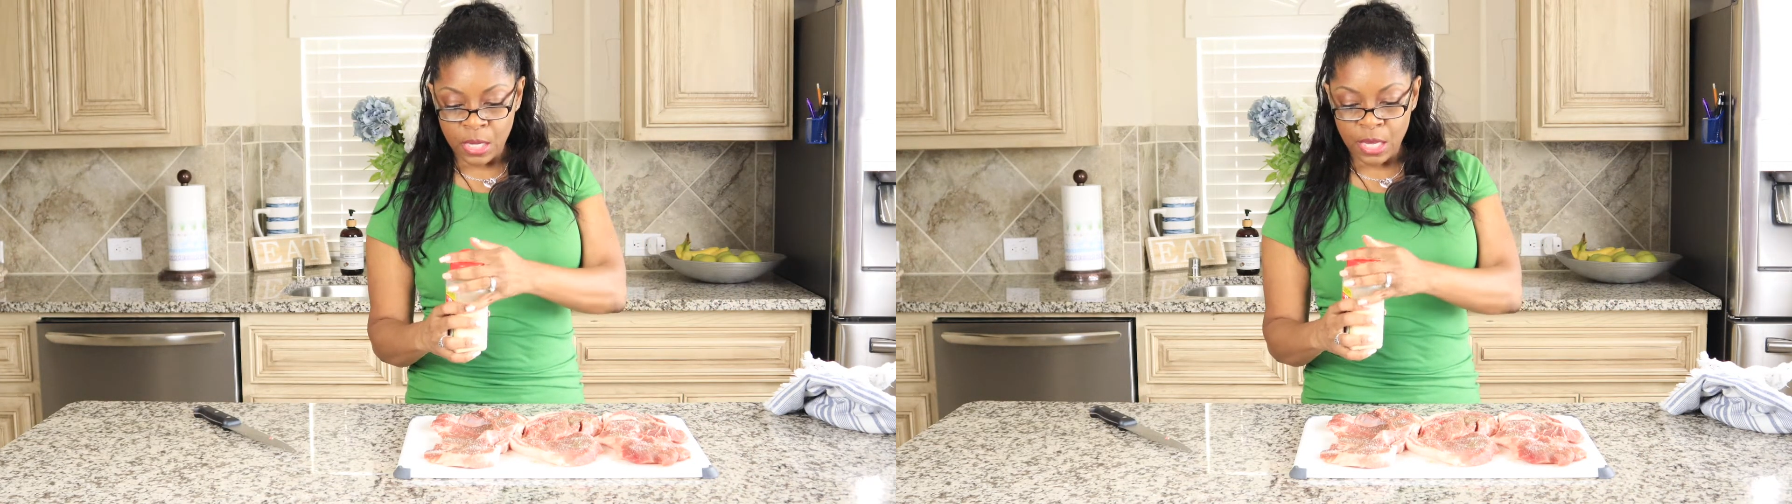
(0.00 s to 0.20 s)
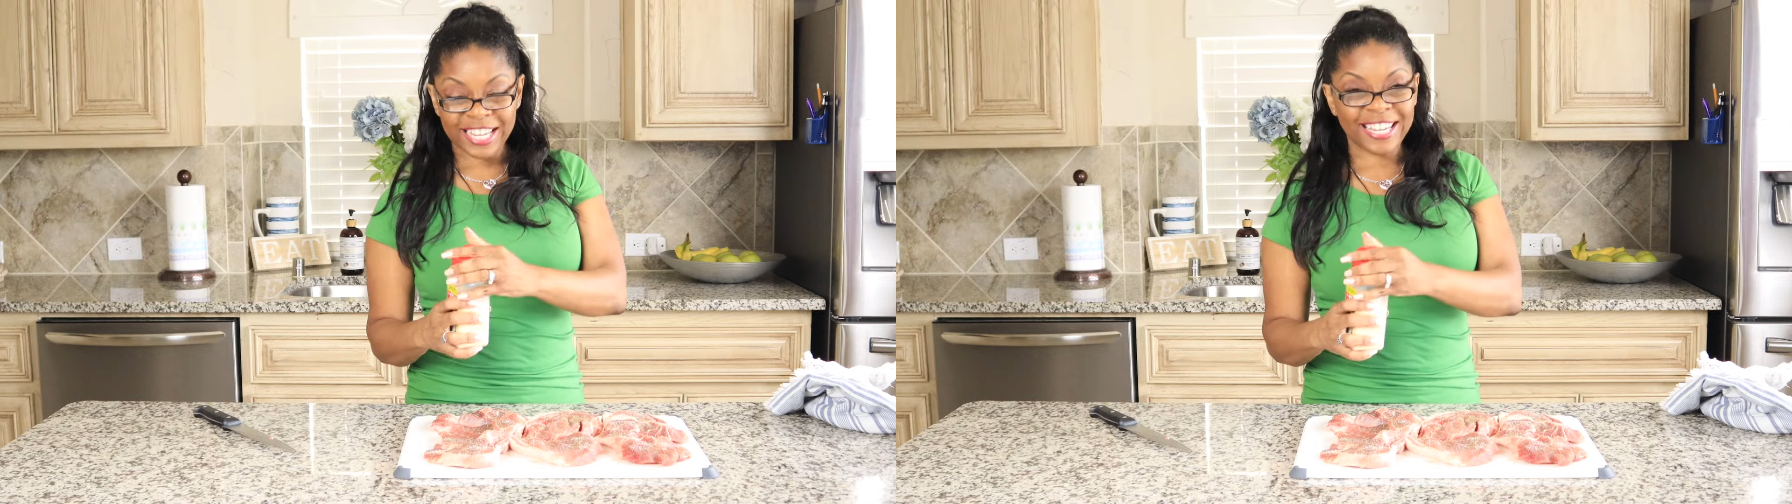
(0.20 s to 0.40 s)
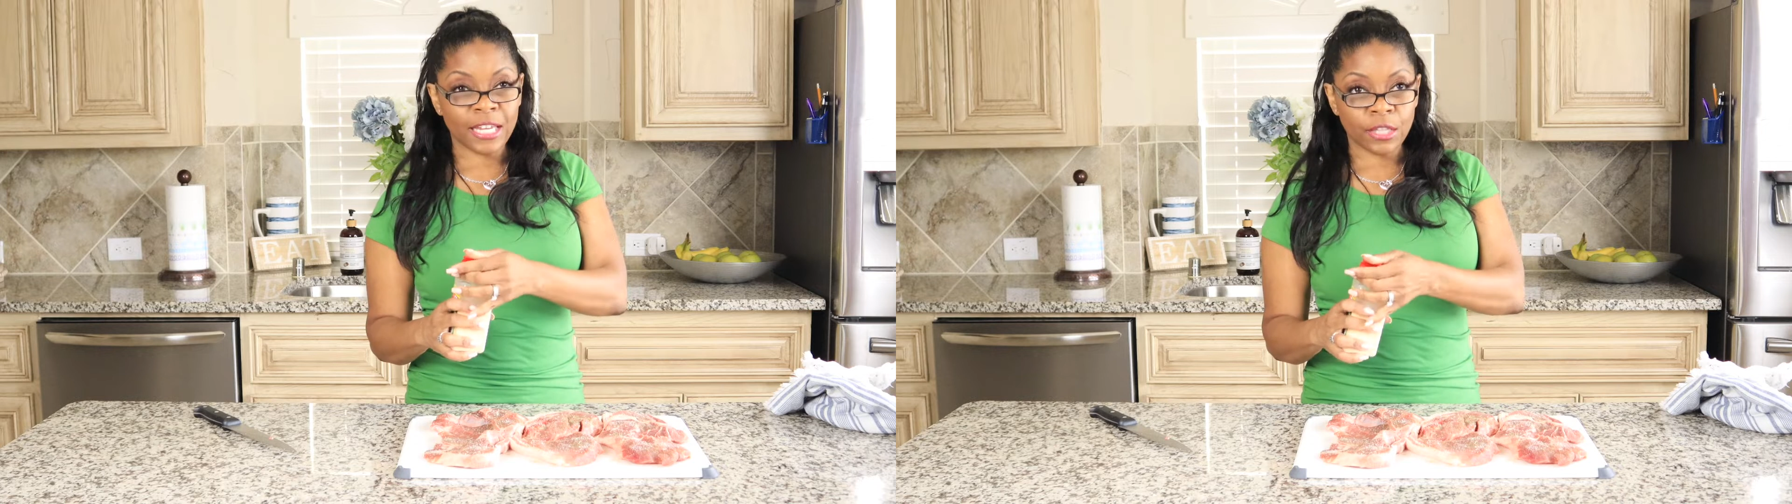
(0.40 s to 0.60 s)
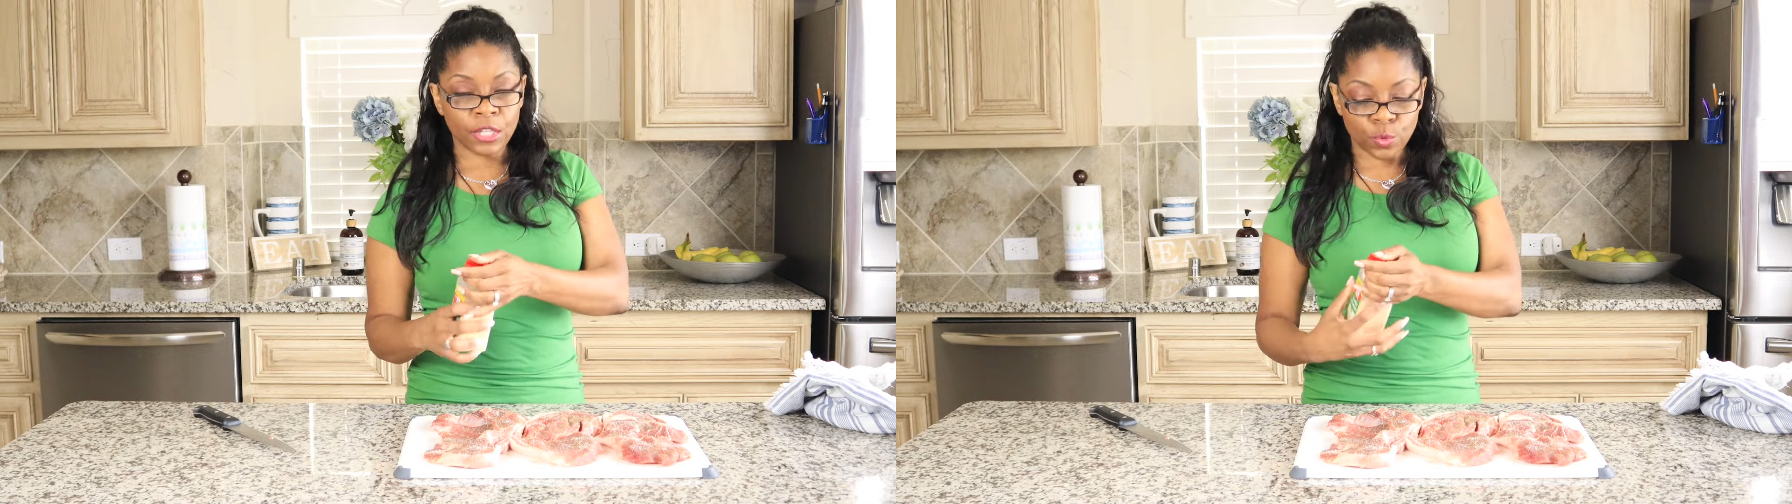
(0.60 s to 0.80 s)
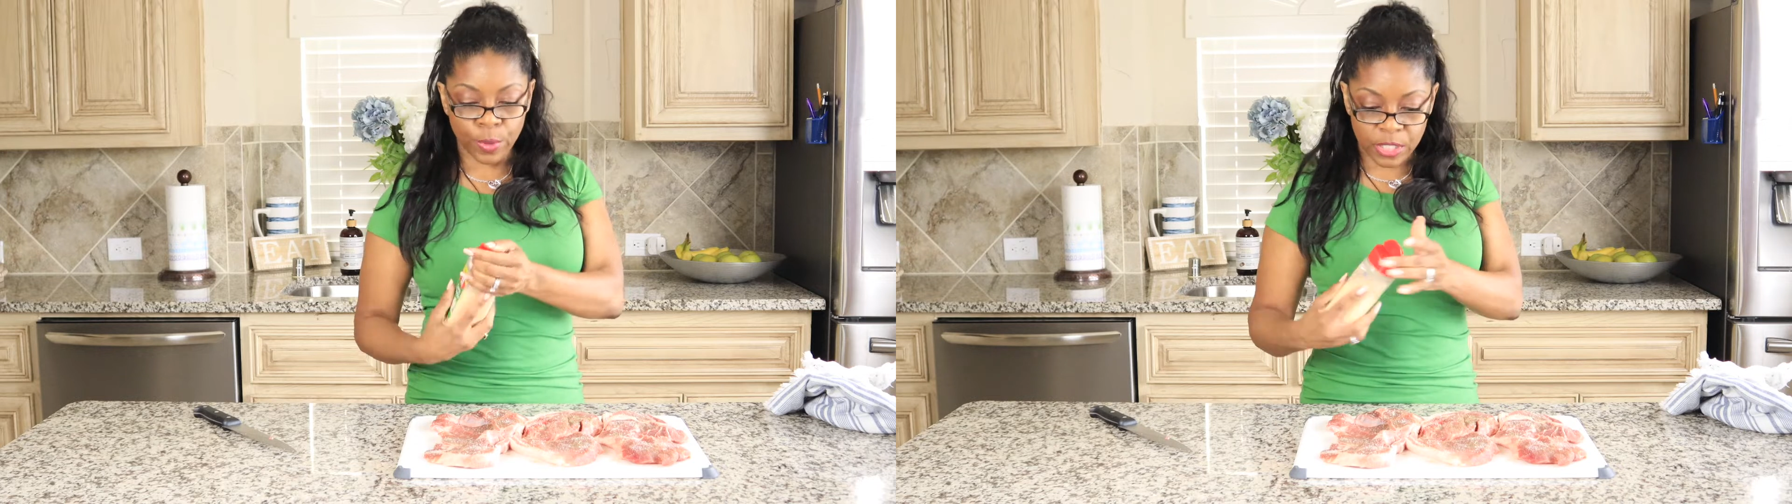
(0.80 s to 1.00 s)
Again,
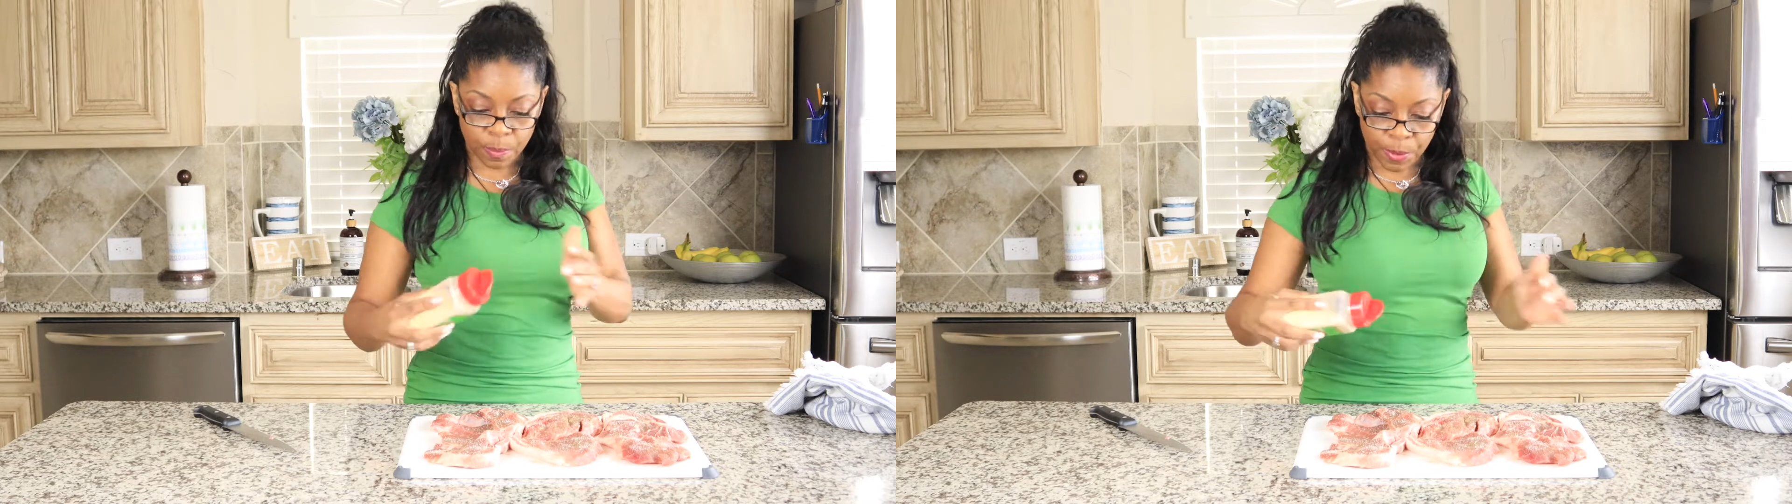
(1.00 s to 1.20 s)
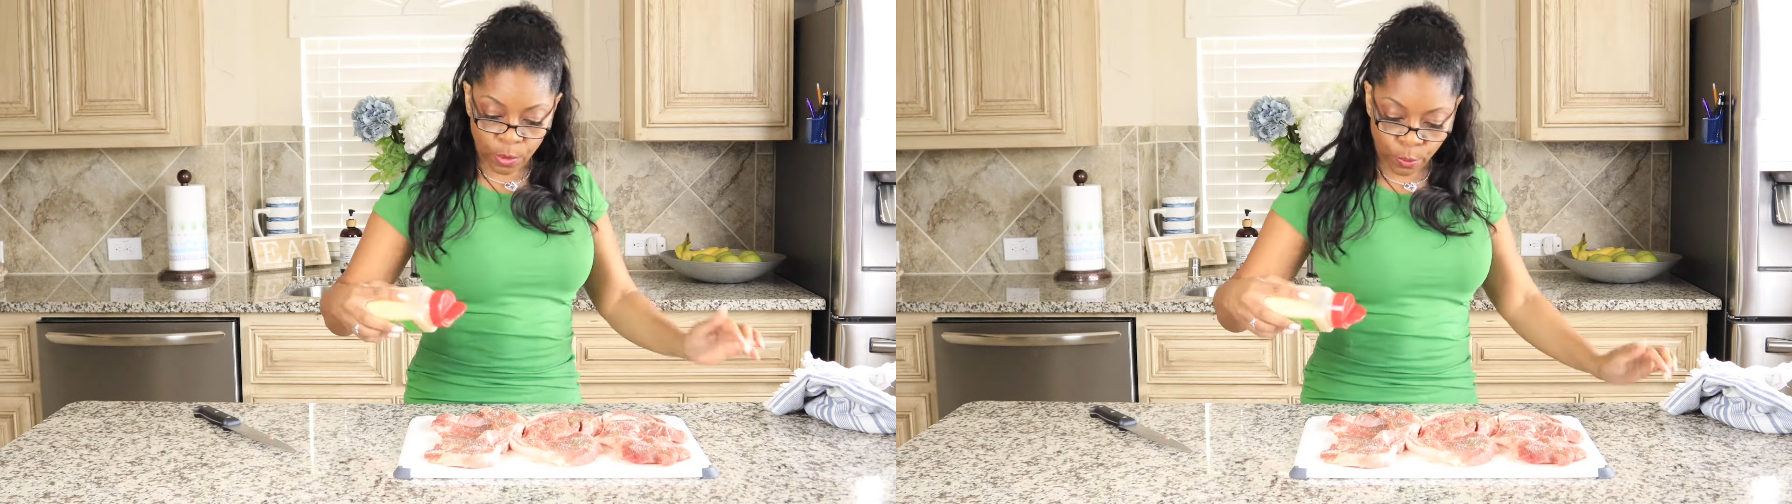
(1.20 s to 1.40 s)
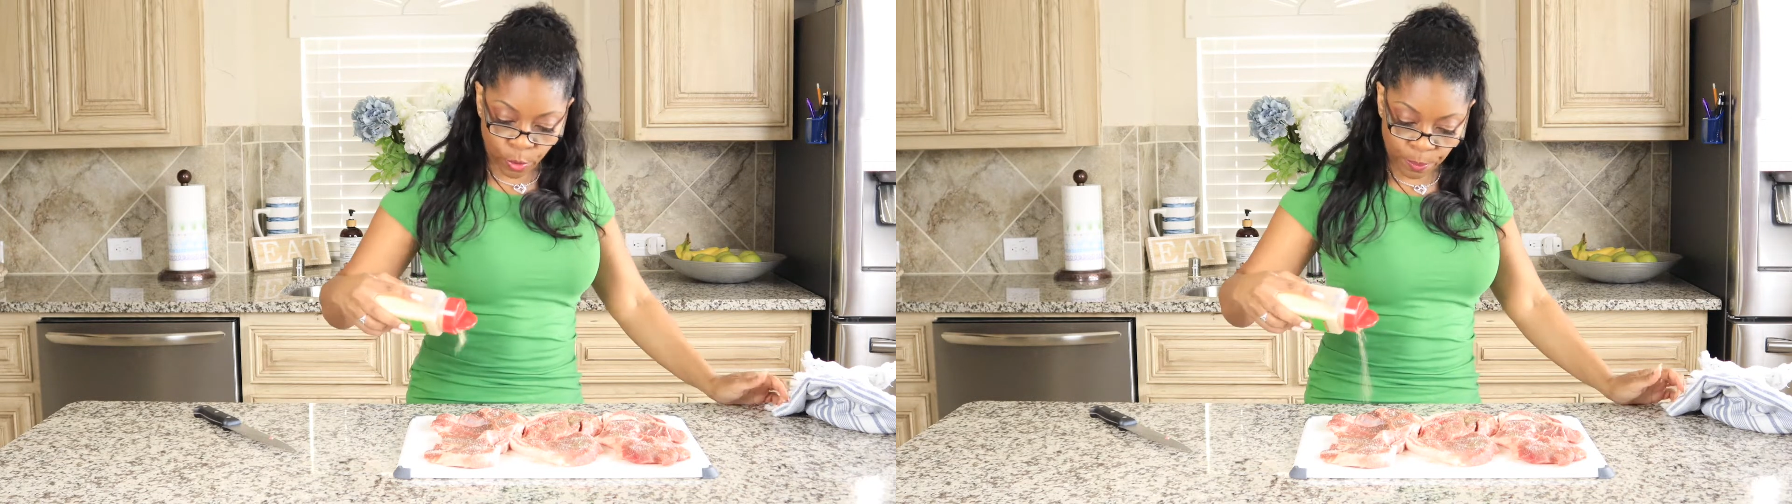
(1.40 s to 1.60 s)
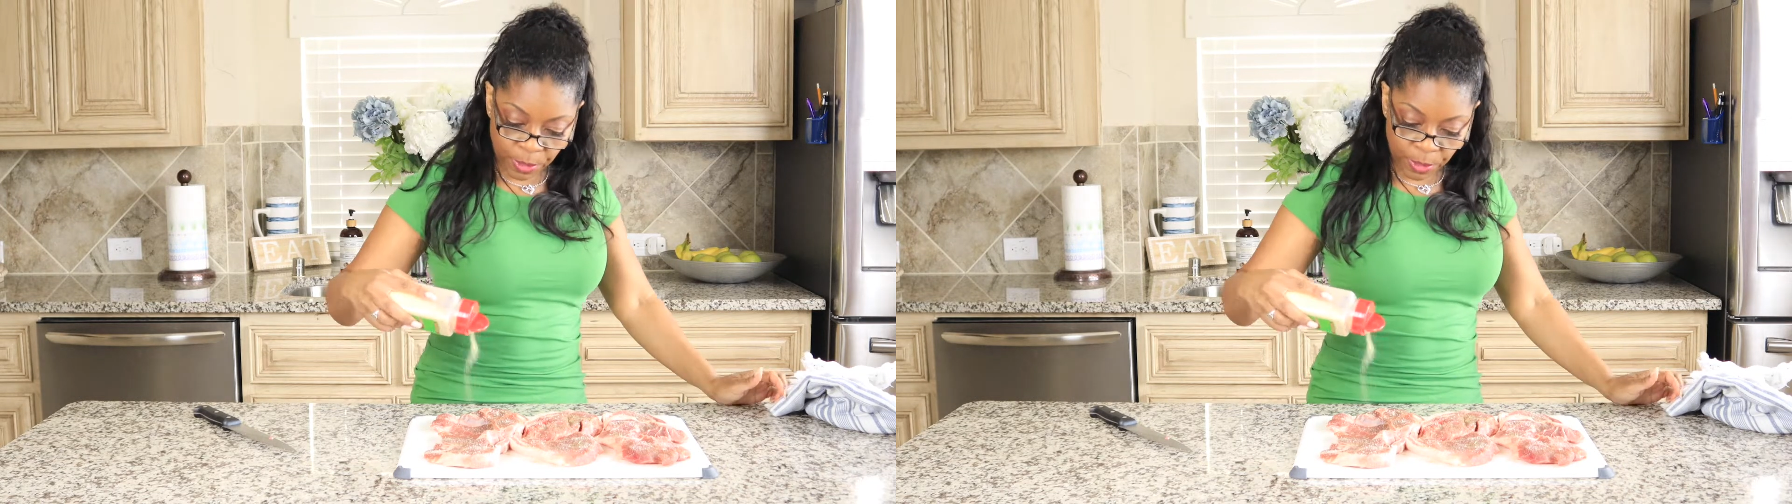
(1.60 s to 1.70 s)
this recipe will